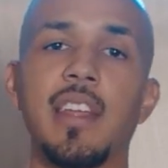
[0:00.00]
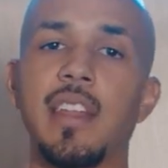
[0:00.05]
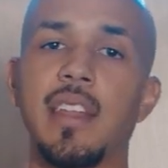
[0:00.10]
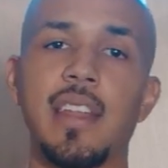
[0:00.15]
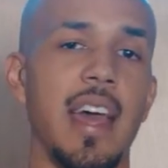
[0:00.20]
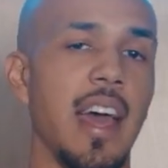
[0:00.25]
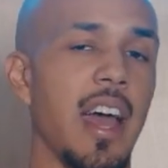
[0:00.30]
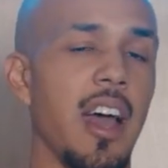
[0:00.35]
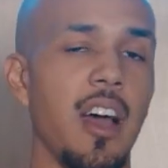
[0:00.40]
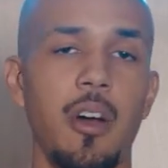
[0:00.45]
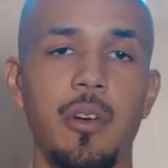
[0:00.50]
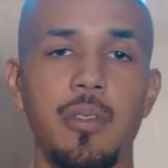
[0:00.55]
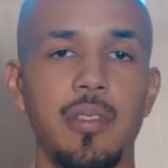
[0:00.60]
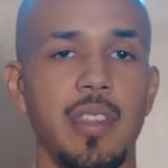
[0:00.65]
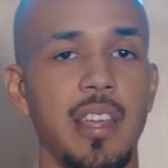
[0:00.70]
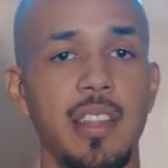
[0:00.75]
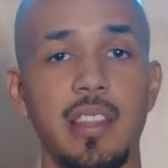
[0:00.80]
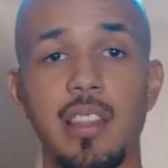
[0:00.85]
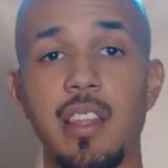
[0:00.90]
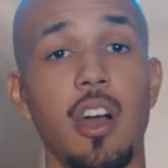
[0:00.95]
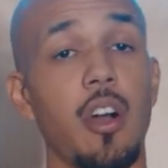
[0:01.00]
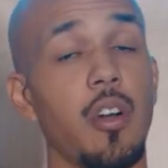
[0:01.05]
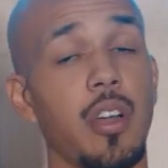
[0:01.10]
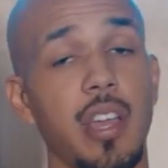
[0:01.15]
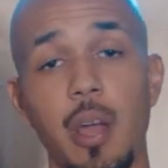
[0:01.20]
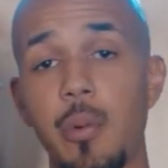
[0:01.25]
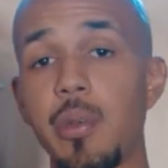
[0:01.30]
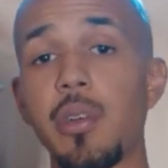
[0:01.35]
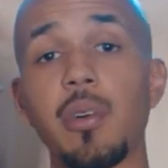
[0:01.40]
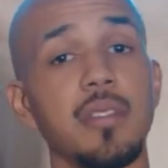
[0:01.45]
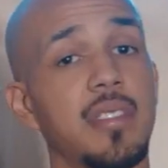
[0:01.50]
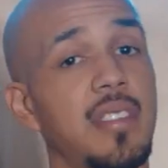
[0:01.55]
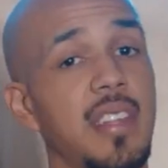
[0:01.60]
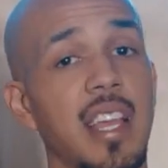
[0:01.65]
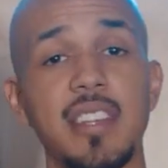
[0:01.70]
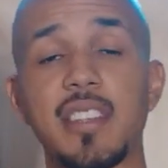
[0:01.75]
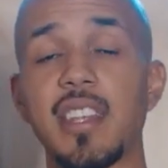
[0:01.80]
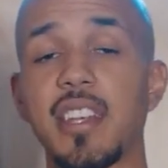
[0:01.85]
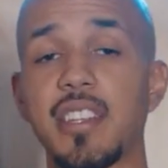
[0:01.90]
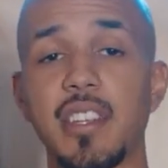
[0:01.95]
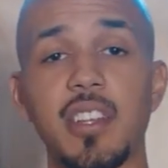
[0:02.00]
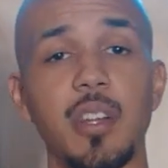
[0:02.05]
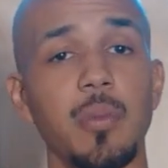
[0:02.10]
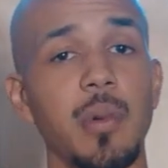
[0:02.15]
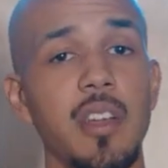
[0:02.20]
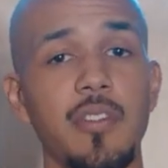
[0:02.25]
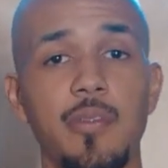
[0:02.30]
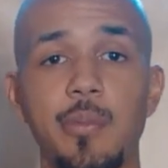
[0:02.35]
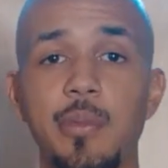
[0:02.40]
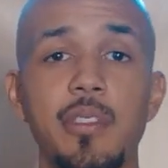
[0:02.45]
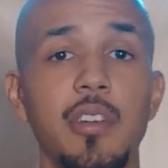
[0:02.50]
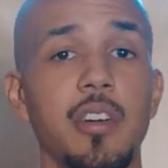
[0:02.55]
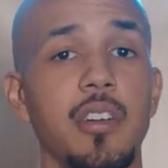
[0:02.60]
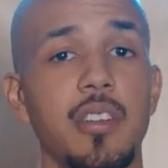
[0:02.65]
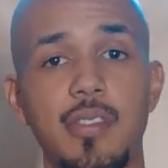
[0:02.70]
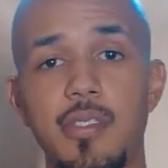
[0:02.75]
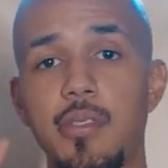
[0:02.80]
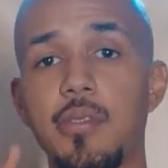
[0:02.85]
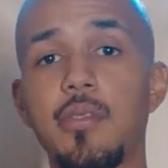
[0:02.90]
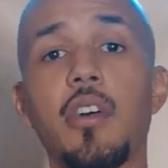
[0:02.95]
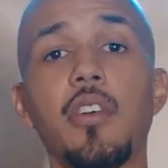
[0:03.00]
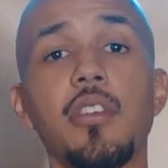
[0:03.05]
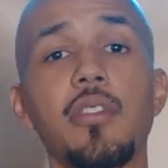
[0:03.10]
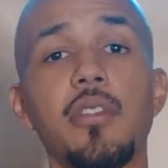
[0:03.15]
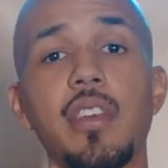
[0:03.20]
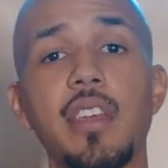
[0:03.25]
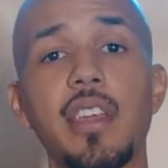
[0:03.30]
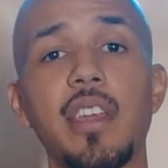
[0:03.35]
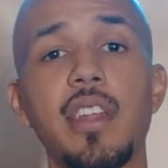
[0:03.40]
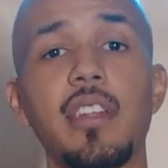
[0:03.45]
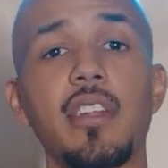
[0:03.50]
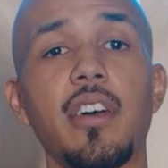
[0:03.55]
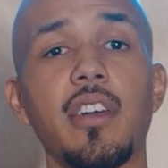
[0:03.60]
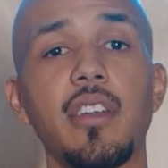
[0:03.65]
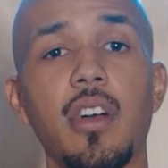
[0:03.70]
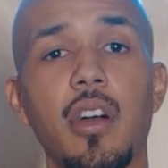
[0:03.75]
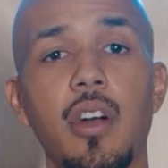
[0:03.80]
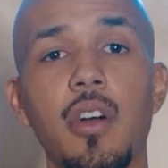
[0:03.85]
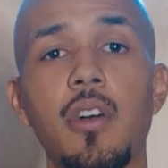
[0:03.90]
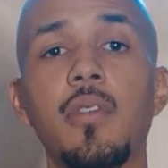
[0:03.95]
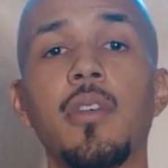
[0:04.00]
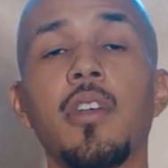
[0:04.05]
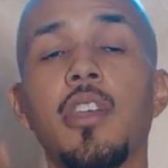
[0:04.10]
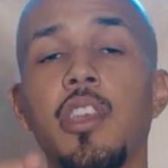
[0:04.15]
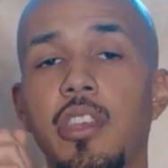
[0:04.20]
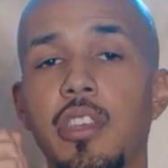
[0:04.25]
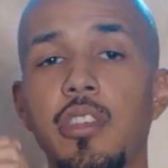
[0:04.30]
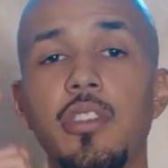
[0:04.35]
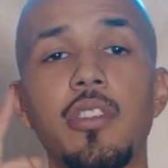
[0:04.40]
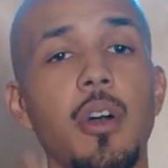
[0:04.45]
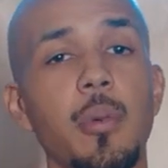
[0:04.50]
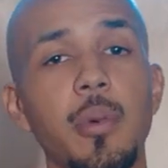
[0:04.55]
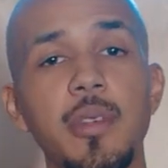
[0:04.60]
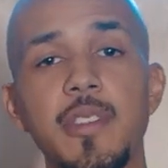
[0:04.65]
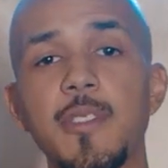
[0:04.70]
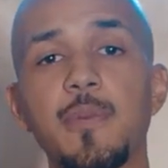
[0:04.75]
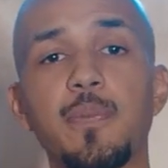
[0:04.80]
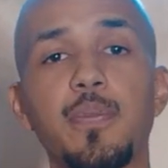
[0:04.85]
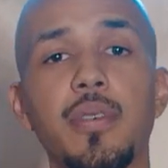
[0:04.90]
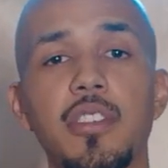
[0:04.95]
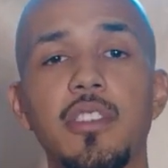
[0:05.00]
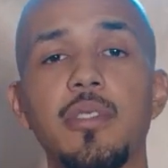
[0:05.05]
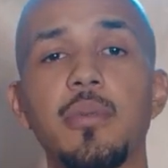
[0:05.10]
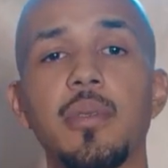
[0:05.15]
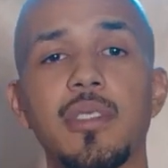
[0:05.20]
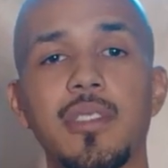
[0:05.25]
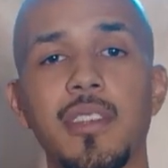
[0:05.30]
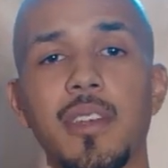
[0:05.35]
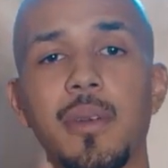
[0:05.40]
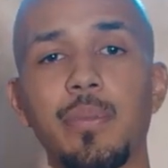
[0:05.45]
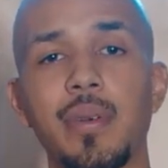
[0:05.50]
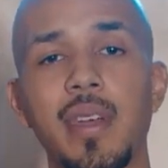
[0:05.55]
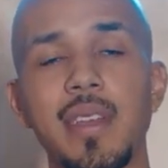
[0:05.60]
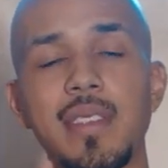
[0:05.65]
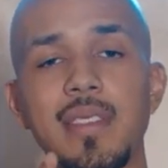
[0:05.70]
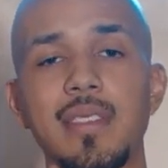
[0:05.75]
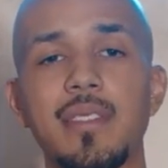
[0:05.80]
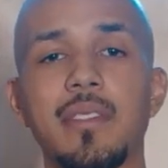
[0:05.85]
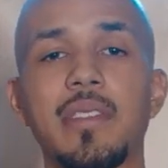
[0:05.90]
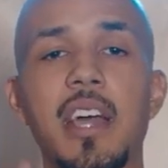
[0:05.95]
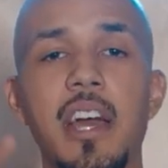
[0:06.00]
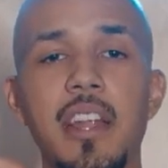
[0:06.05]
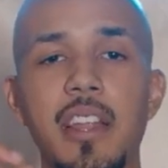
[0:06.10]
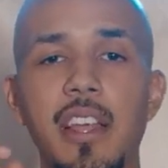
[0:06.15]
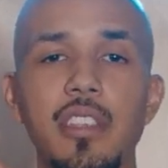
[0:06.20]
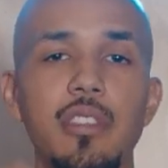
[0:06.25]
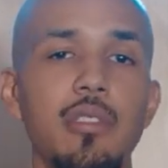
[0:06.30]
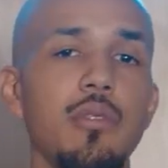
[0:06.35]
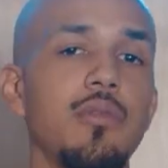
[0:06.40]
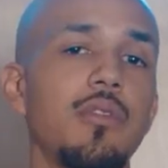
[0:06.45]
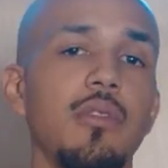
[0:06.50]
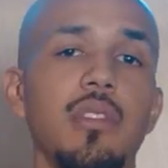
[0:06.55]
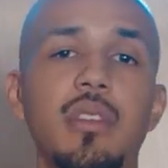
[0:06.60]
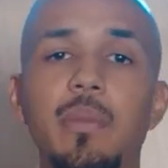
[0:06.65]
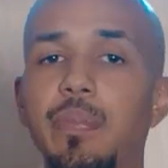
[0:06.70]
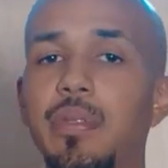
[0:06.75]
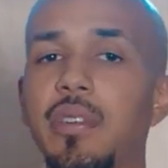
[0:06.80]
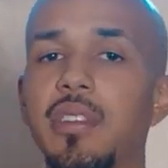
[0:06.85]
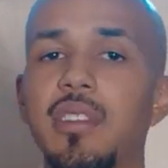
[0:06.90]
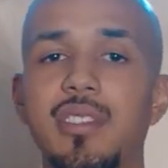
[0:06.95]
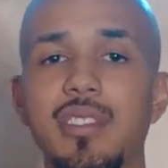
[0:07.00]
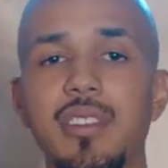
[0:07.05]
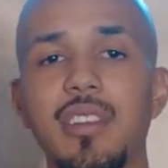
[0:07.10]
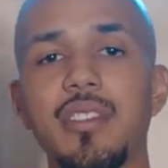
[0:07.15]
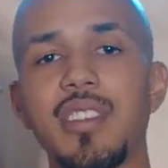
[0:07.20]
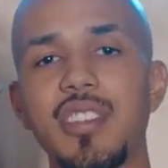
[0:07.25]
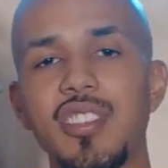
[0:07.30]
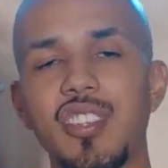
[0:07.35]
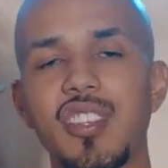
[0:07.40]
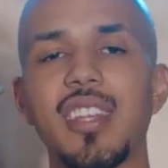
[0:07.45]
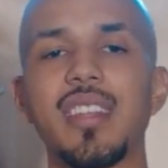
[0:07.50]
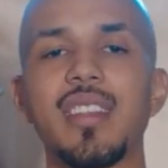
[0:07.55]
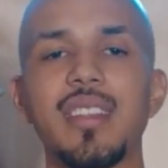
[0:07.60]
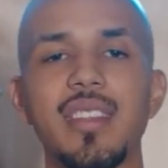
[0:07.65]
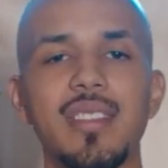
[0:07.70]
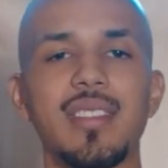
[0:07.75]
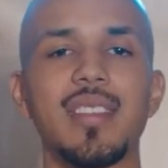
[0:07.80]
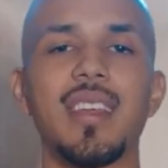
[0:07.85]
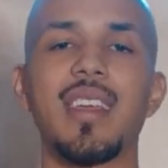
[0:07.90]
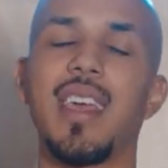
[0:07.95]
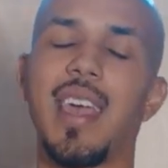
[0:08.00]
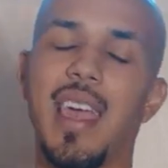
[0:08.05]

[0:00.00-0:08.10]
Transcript: Now they're like, okay, we're going to snatch that shit away from you, though, because you know you didn't get it on your own. You know we just put you in certain places. So now they use you to push certain agendas.